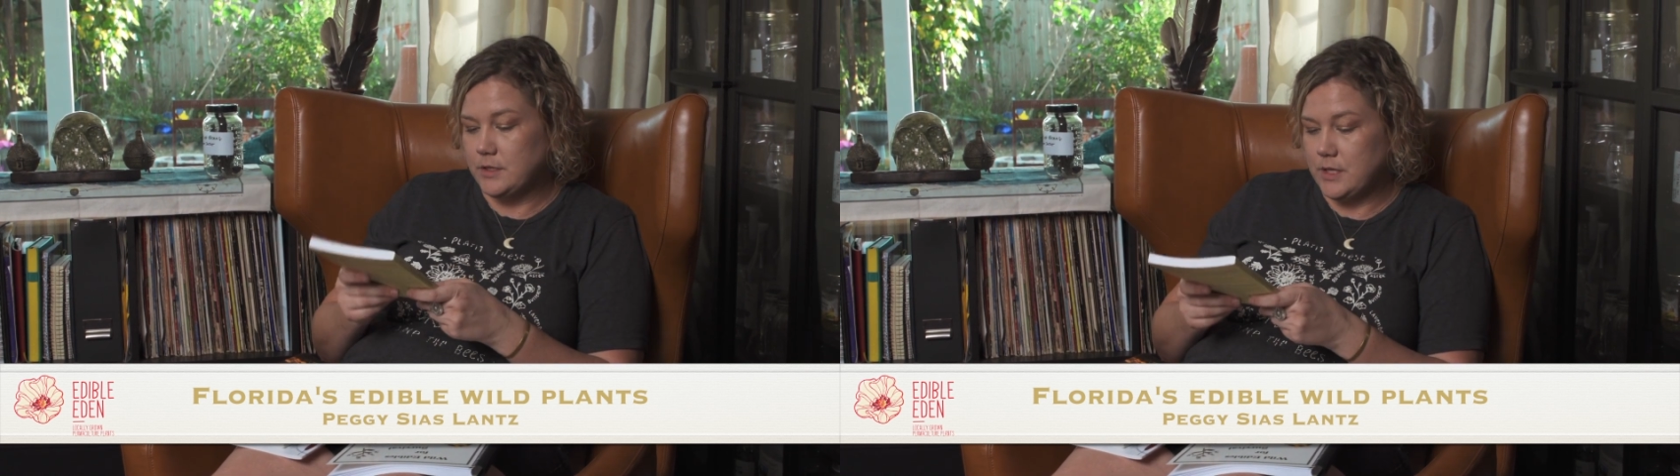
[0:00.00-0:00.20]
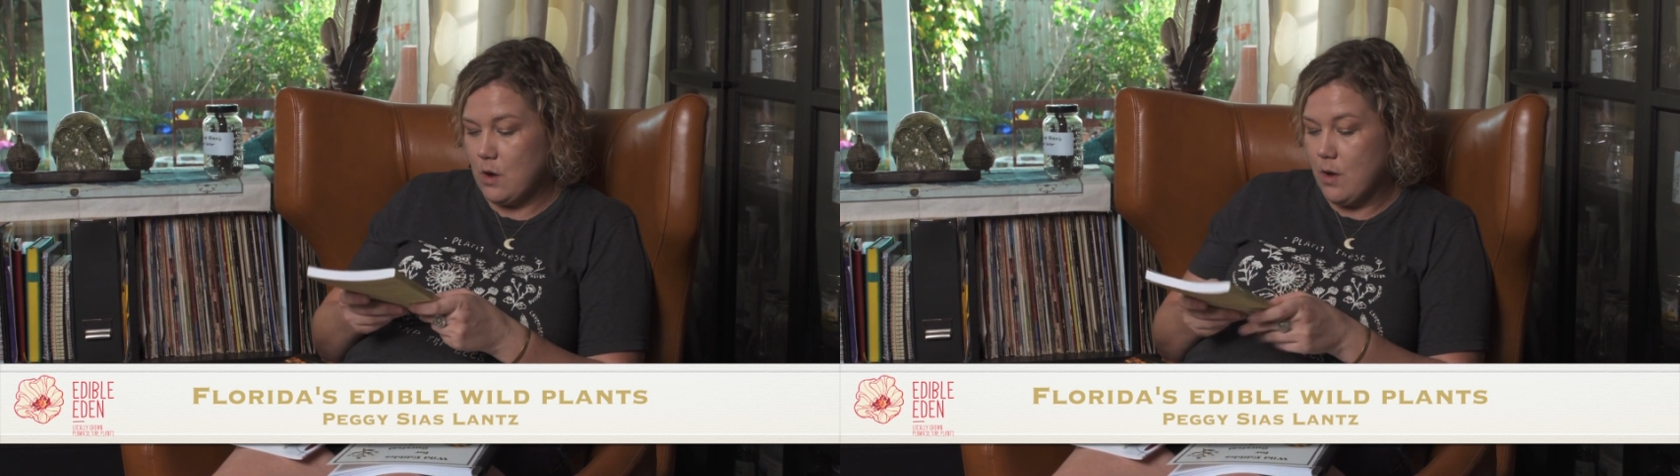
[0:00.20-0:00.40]

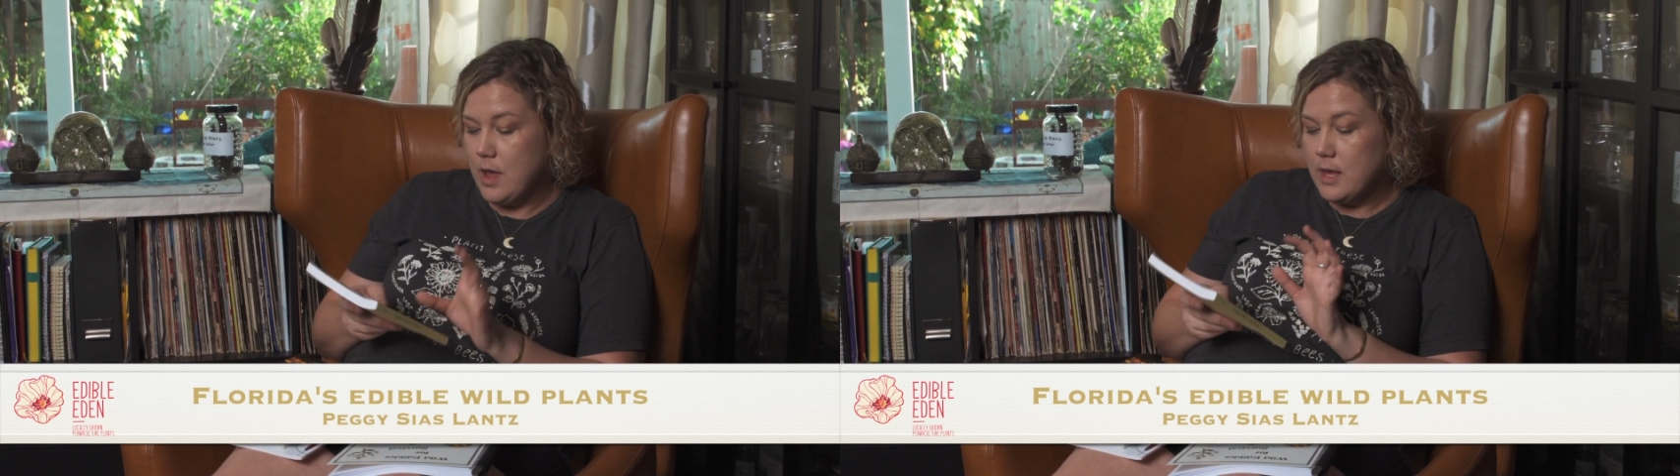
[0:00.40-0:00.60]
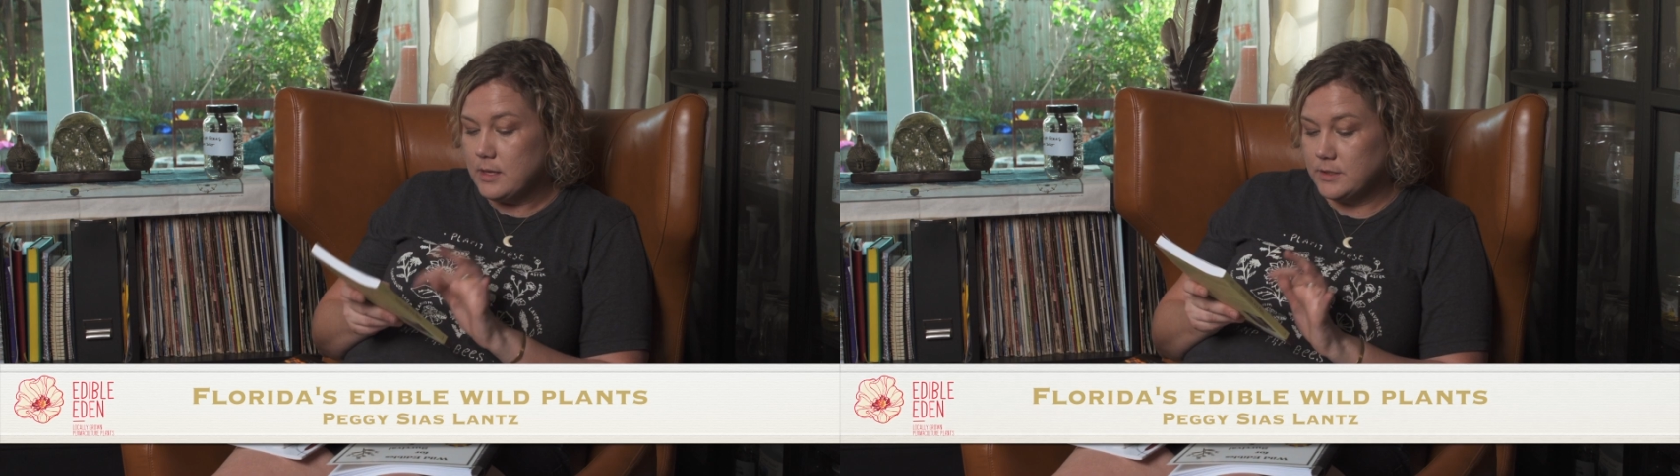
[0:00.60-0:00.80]
So
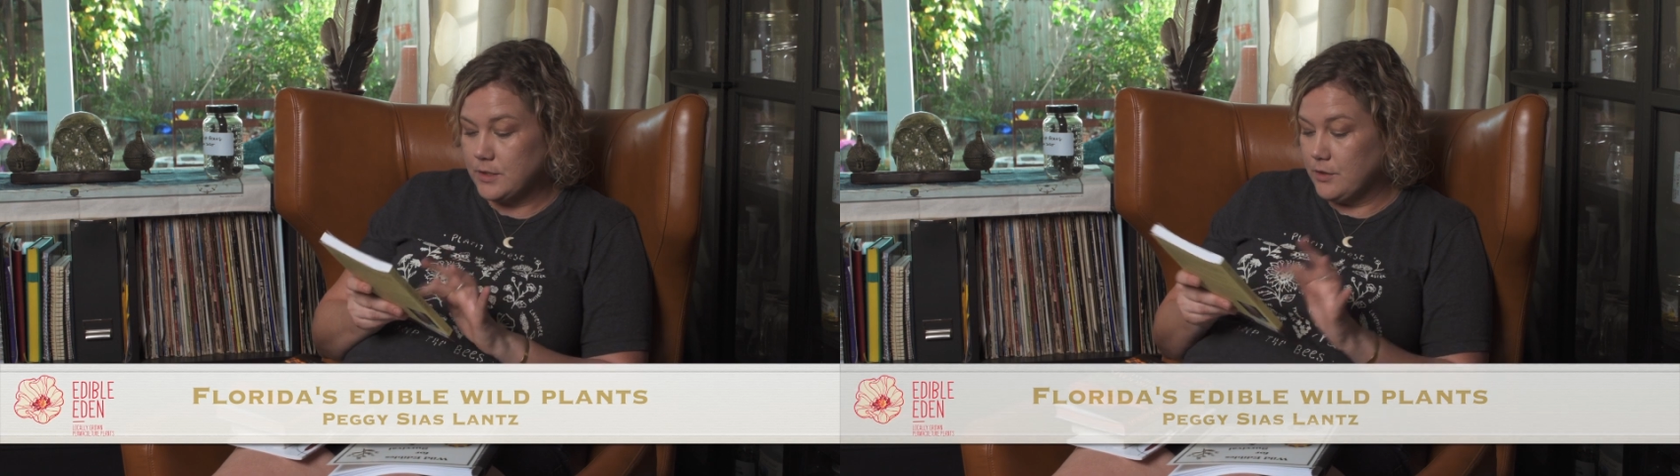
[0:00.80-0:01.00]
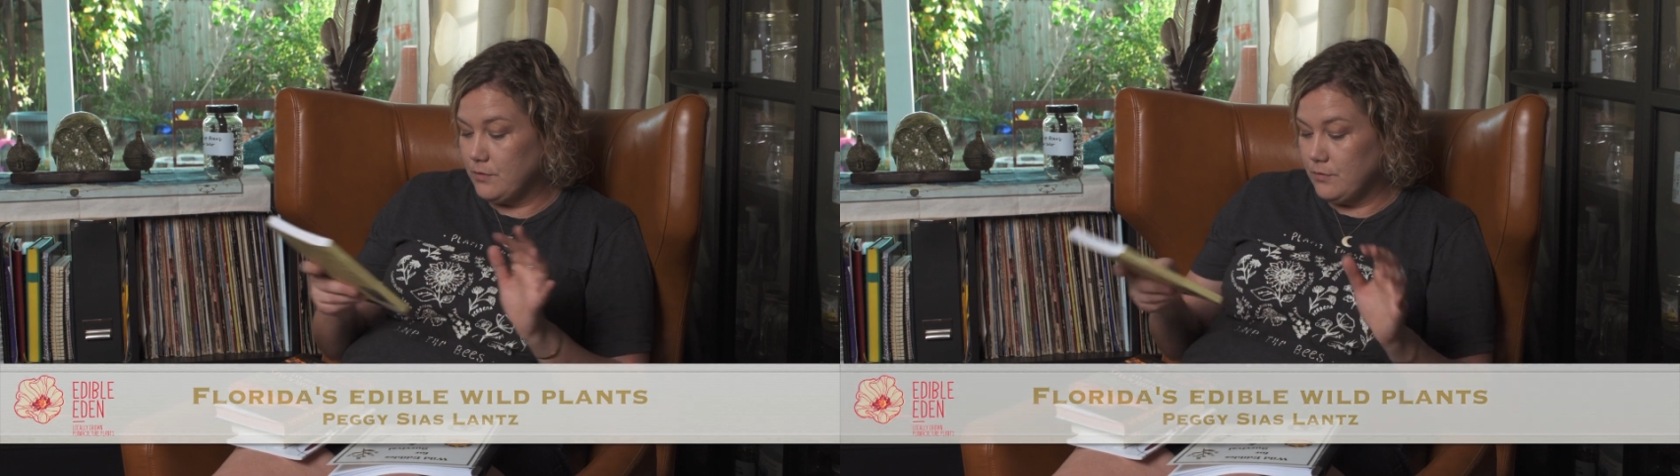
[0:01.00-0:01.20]
this is
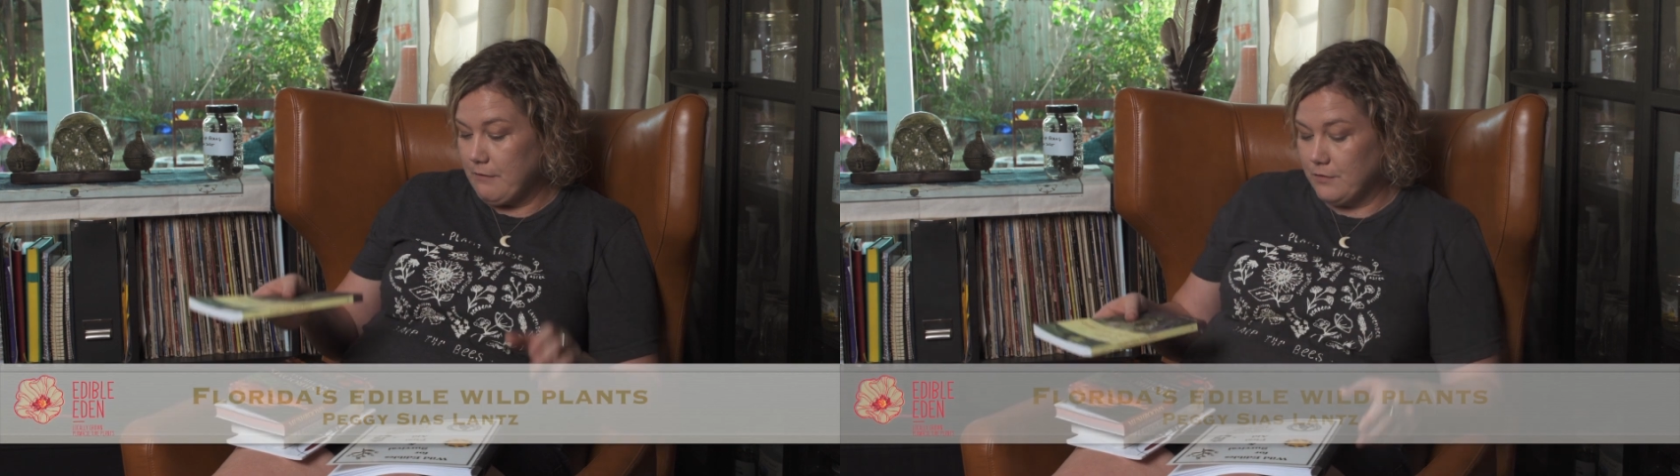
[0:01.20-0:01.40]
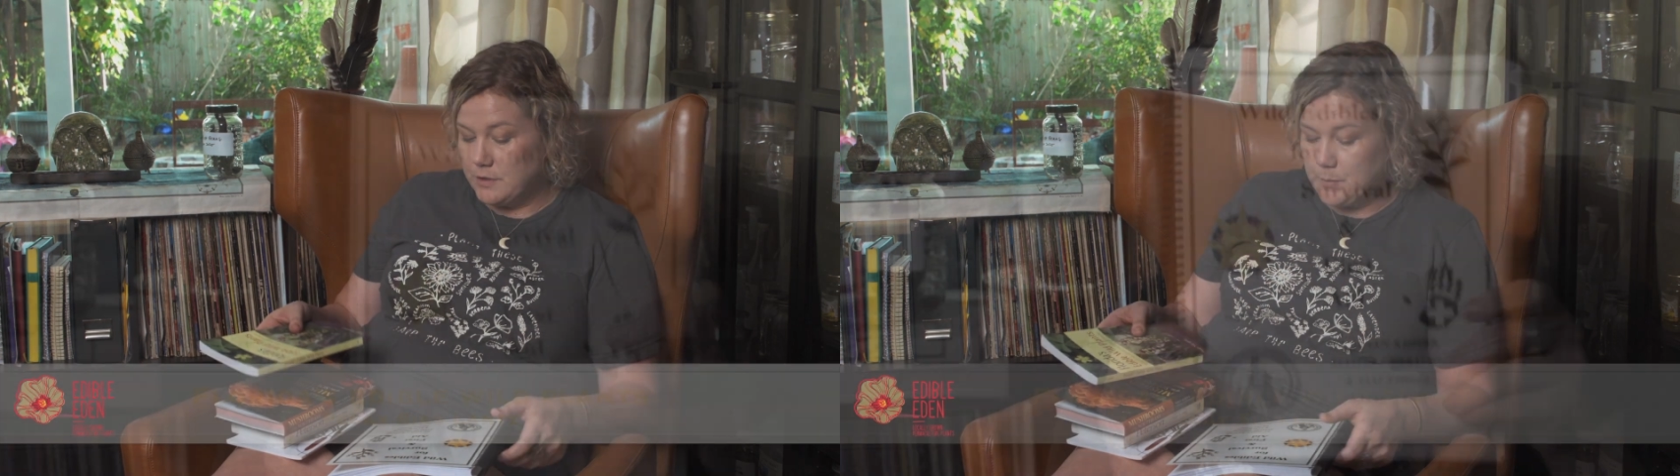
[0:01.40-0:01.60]
a good reference